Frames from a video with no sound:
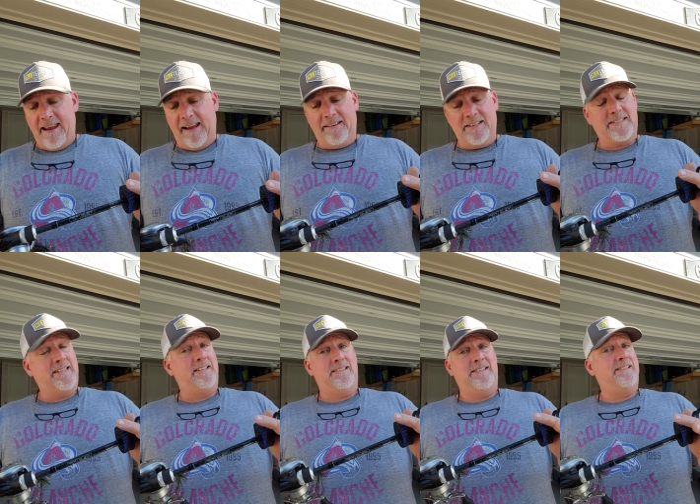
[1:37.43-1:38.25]
and this
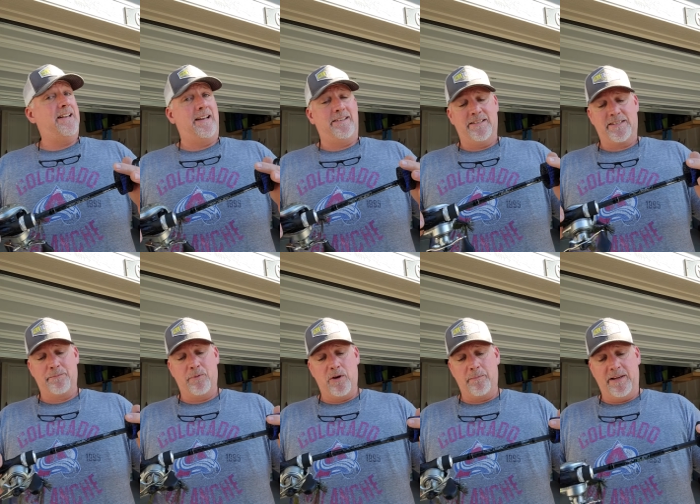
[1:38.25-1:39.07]
thing did not
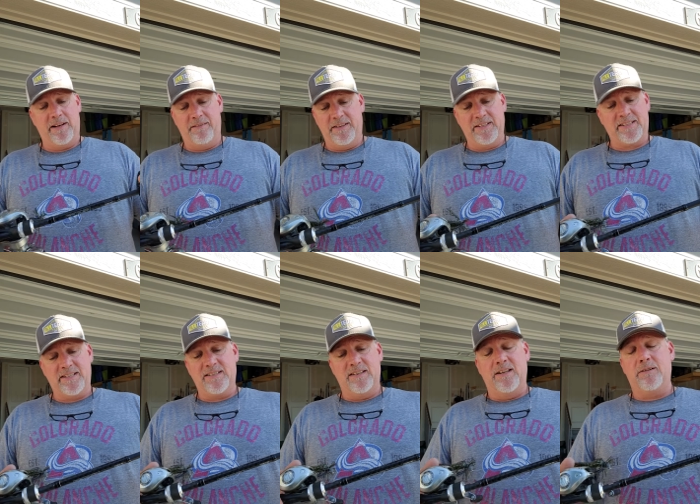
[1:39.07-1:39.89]
disappoint man and this
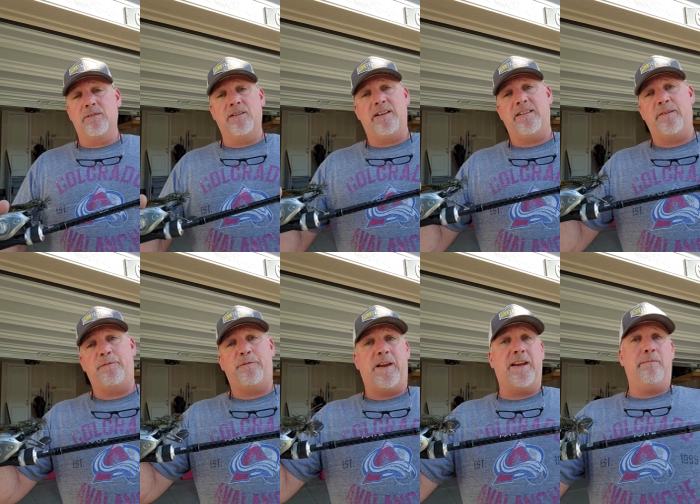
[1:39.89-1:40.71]
is literally the
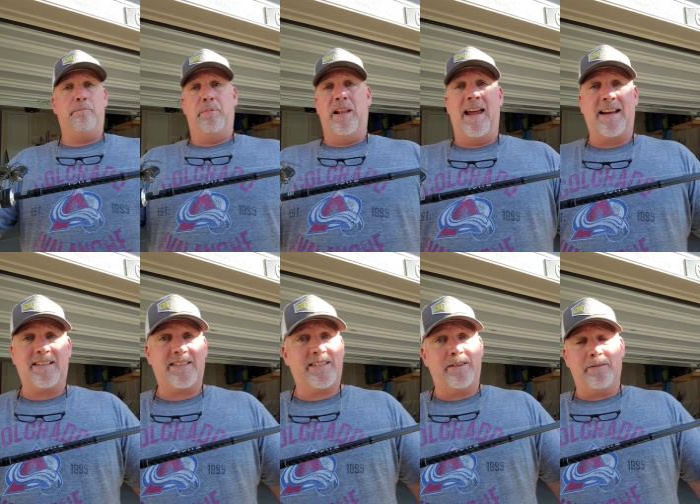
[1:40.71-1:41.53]
fate
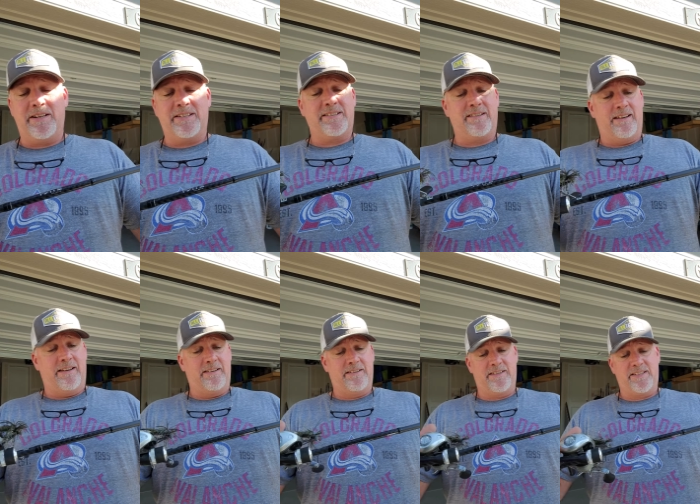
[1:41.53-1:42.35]
black series
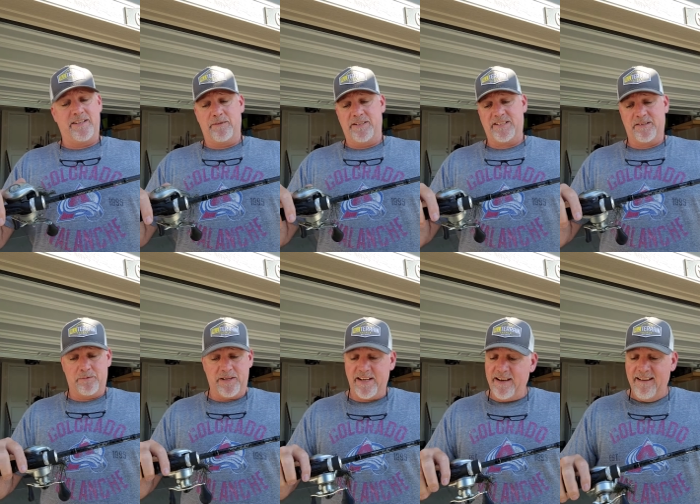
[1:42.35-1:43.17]
uh the series
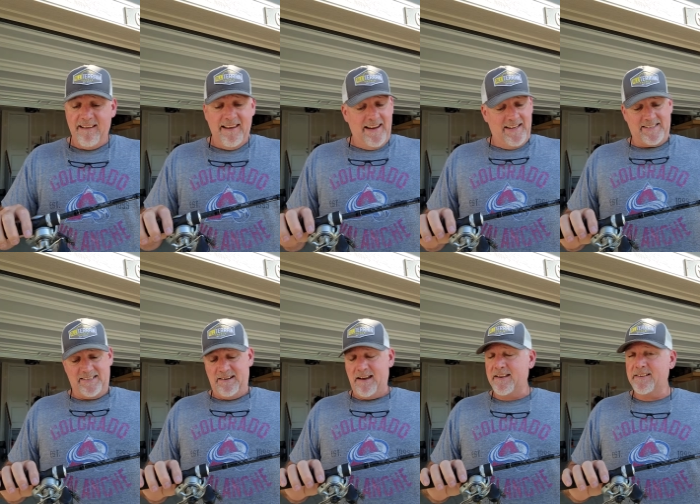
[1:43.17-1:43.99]
three it's
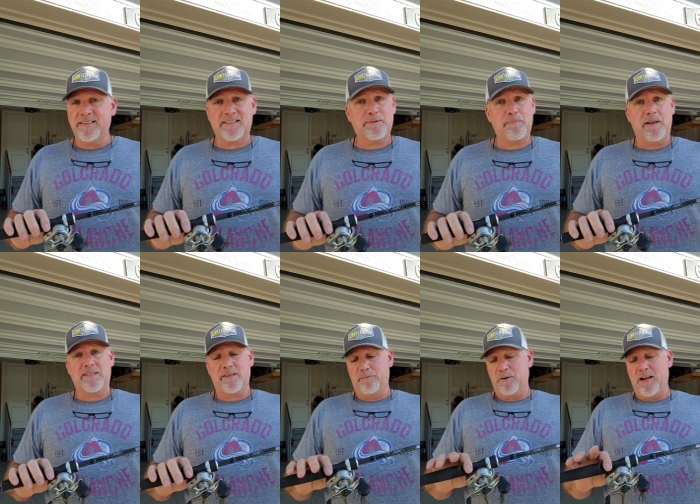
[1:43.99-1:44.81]
not an
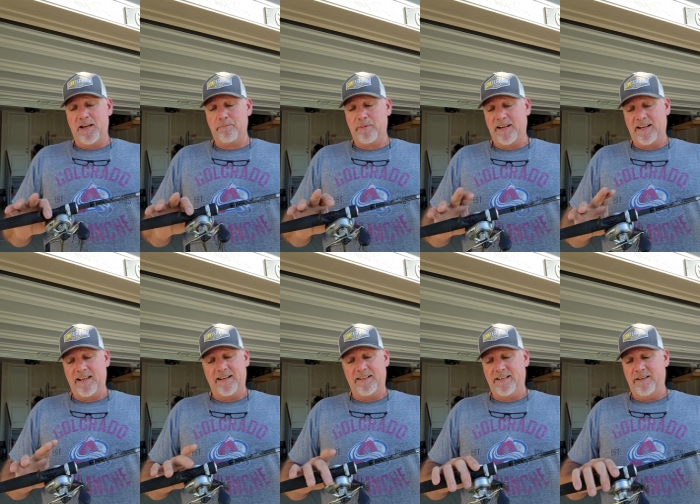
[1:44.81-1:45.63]
expensive rod but i
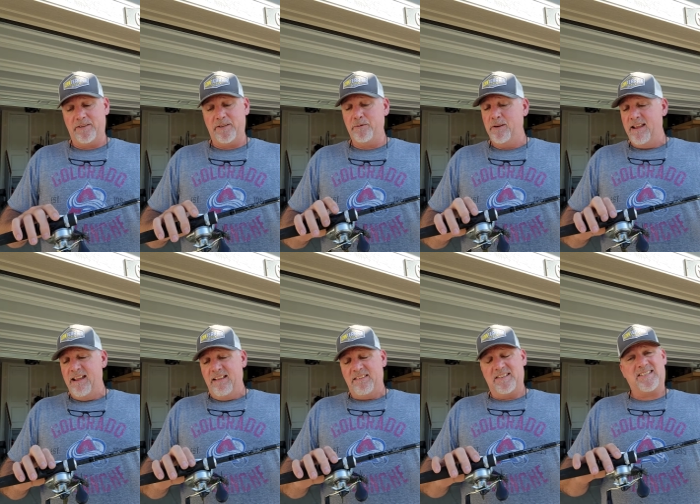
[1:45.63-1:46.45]
gotta tell you
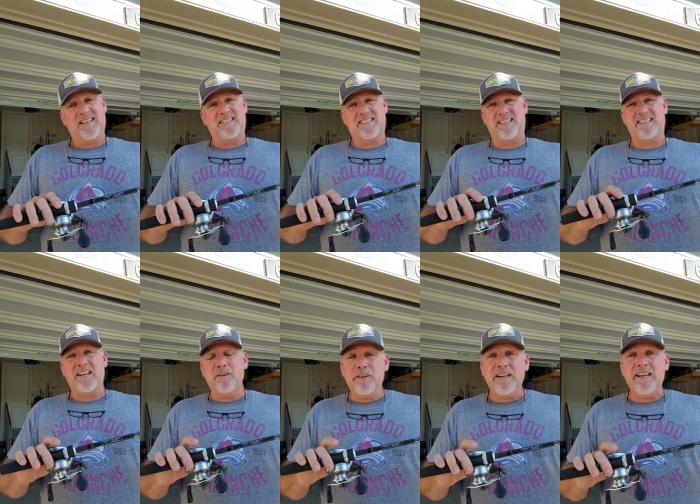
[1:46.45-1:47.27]
the
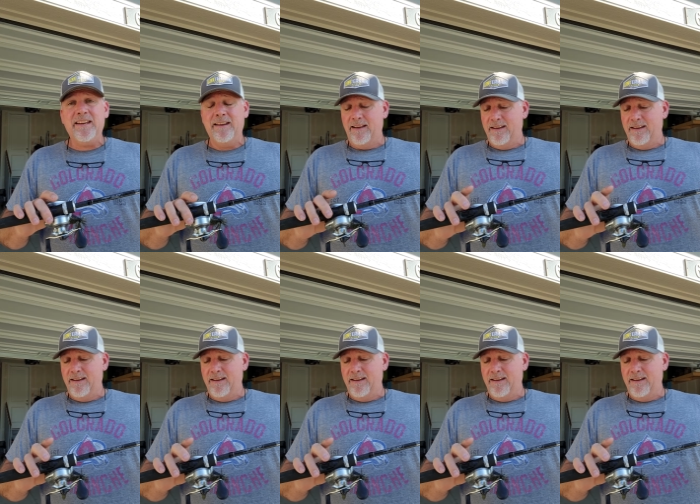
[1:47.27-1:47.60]
sensitivity